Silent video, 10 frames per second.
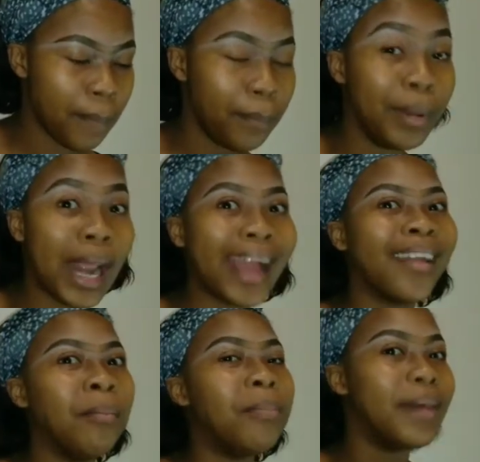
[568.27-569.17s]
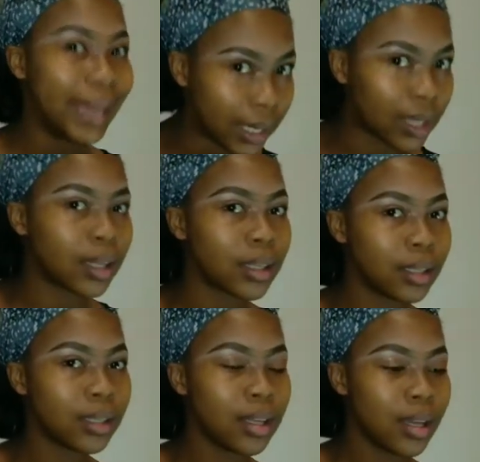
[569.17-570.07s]
But I can bake.
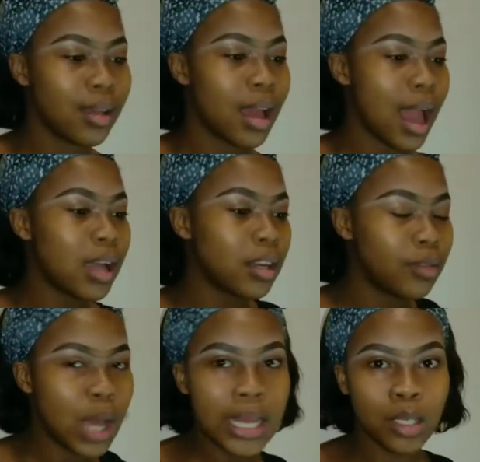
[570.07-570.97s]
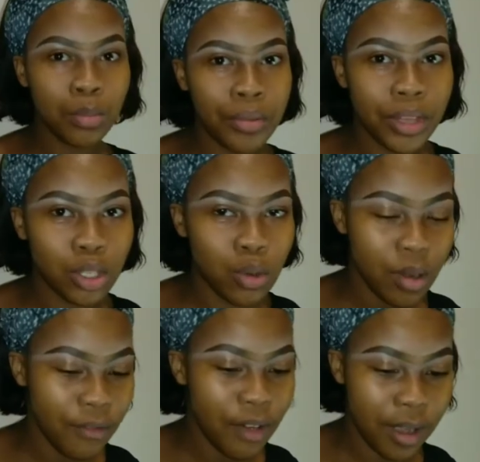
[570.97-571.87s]
And if you had to put the two
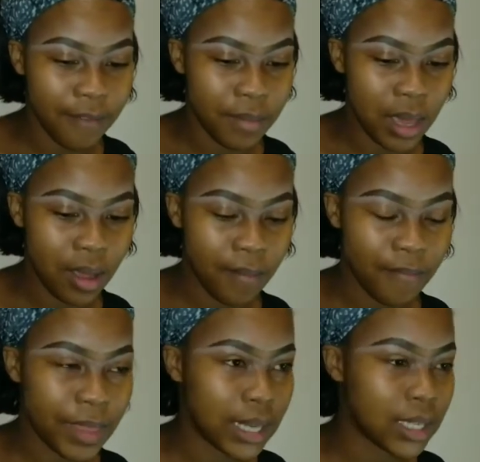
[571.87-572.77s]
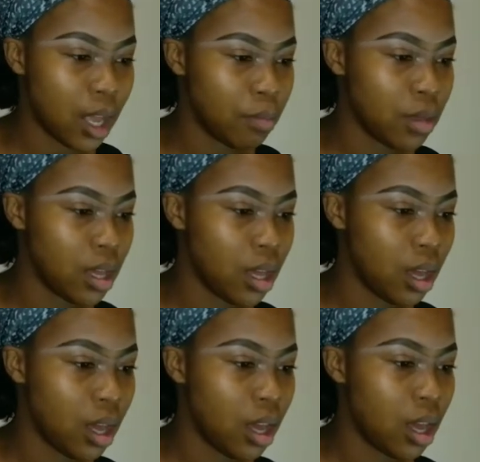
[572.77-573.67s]
in front of me and tell me,
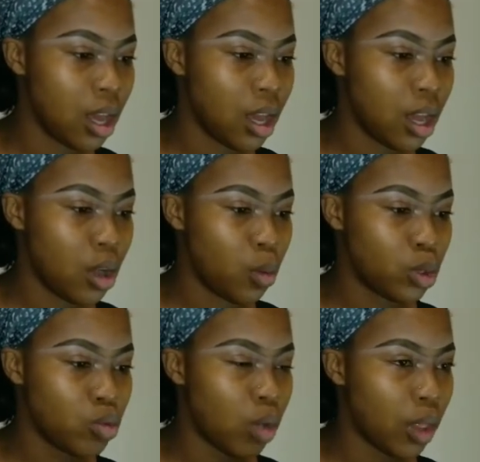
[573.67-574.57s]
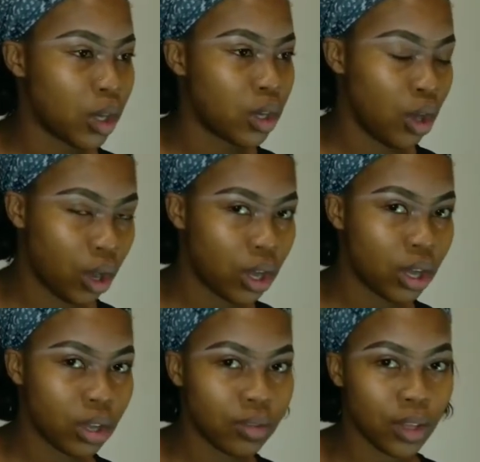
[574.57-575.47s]
would you rather cook
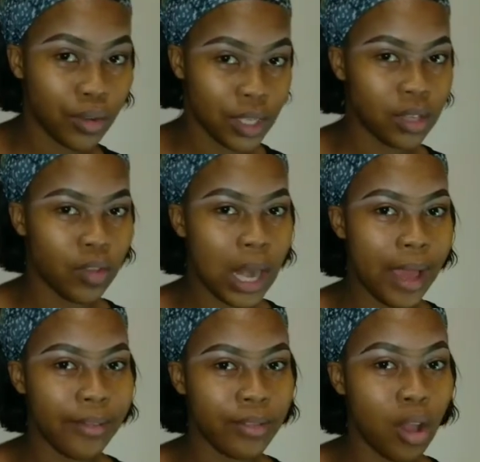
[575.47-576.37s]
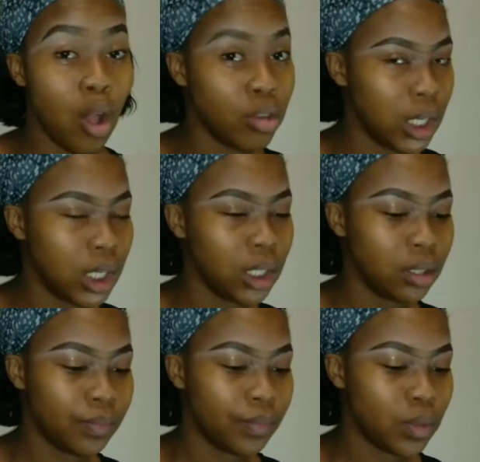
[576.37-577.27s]
for the rest of your life
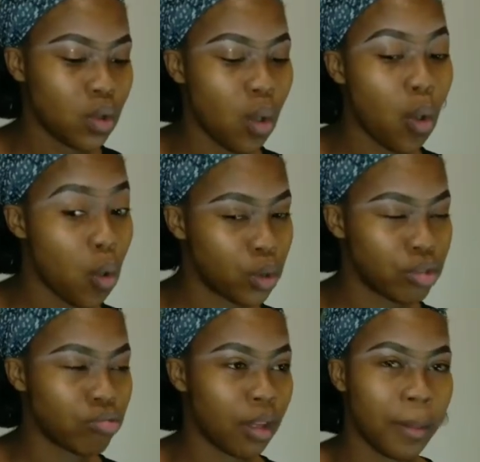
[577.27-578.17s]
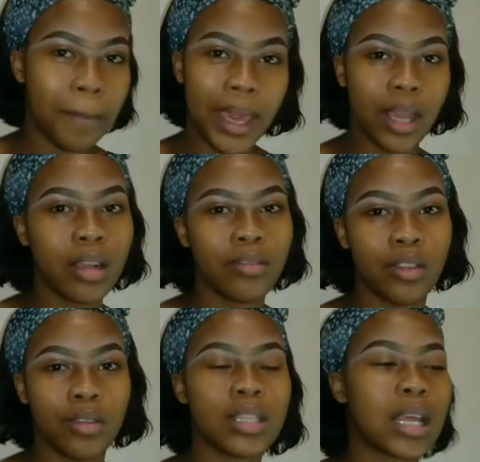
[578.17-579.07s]
only, or would you rather bake for
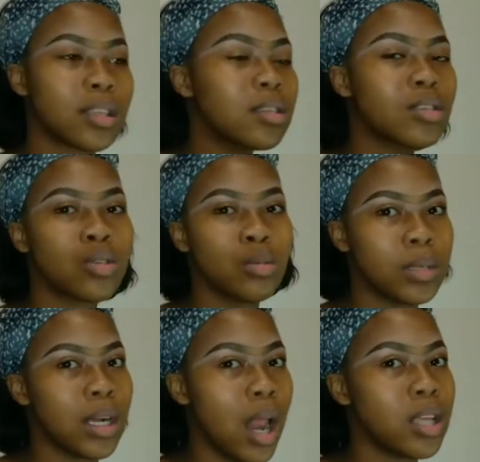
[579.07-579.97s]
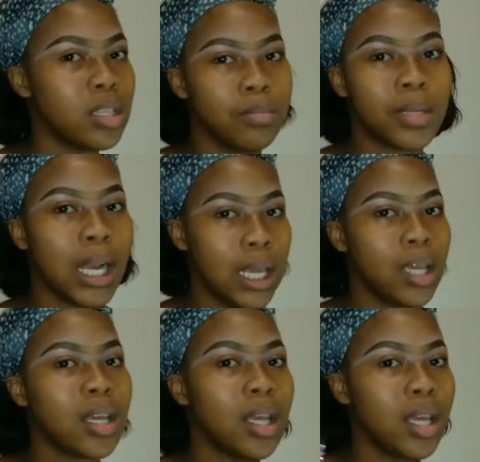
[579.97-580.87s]
the, like, this is a stupid analogy, but like,